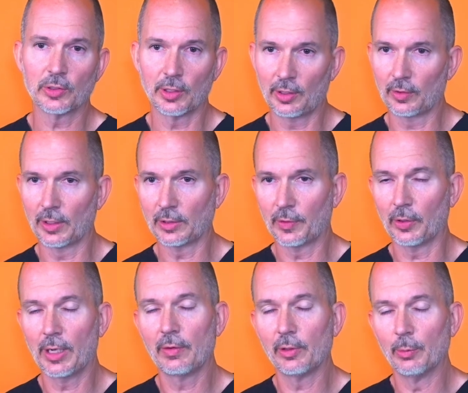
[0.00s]
that their legs
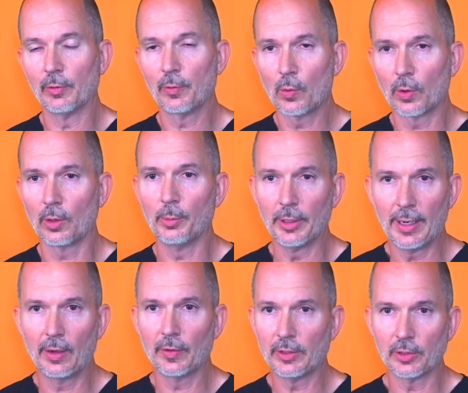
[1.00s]
felt heavy before, but
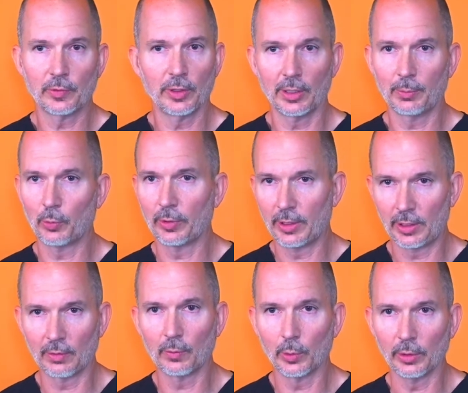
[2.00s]
now they just feel like they
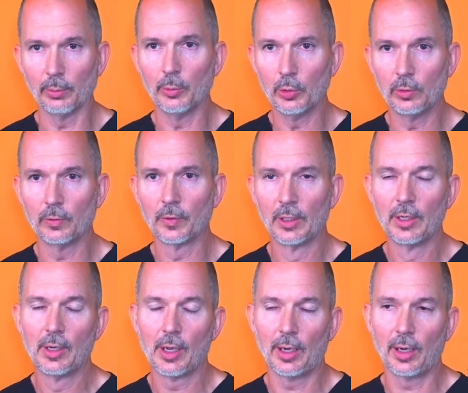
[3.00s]
can really move
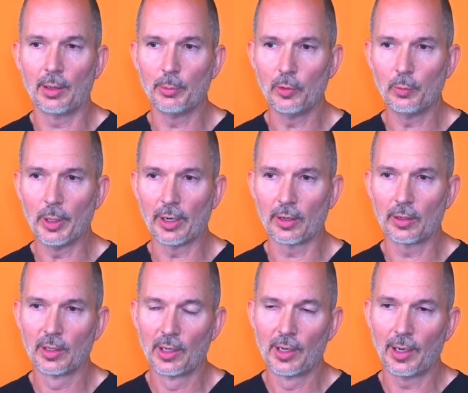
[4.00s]
better.
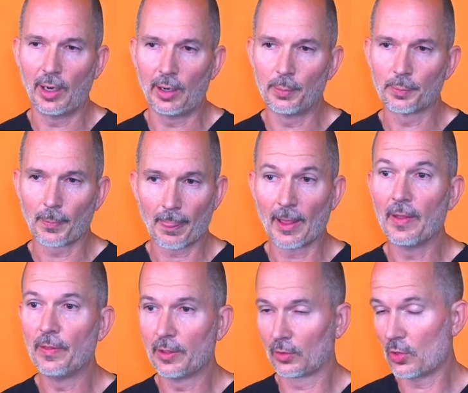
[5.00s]

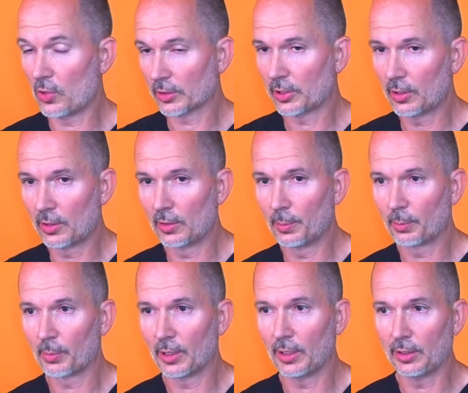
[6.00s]
And then long term,
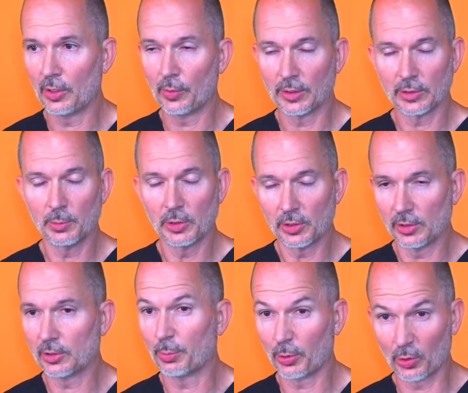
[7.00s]
as I mentioned,
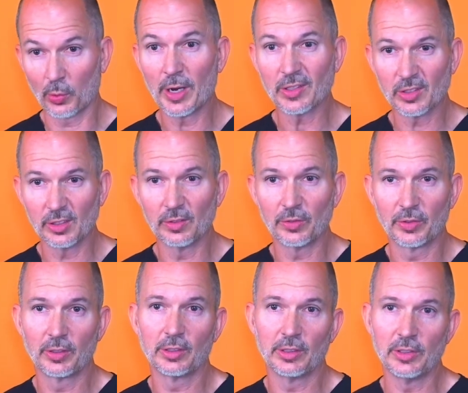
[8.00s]
it's a progressive
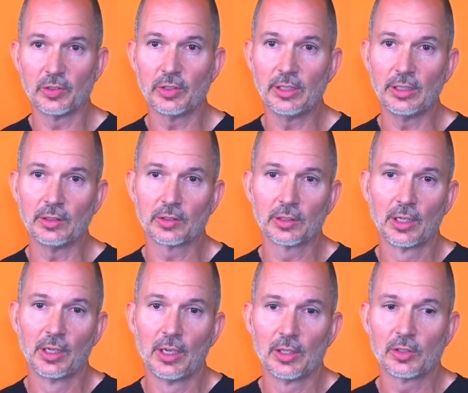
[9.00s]
disease.
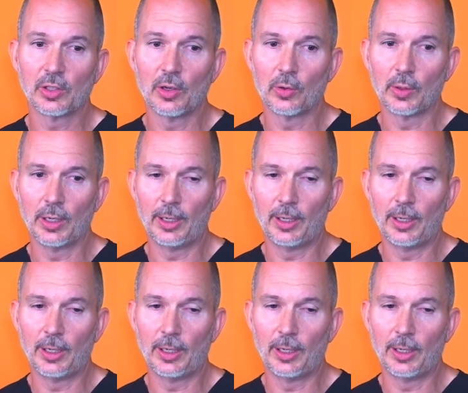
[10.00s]
So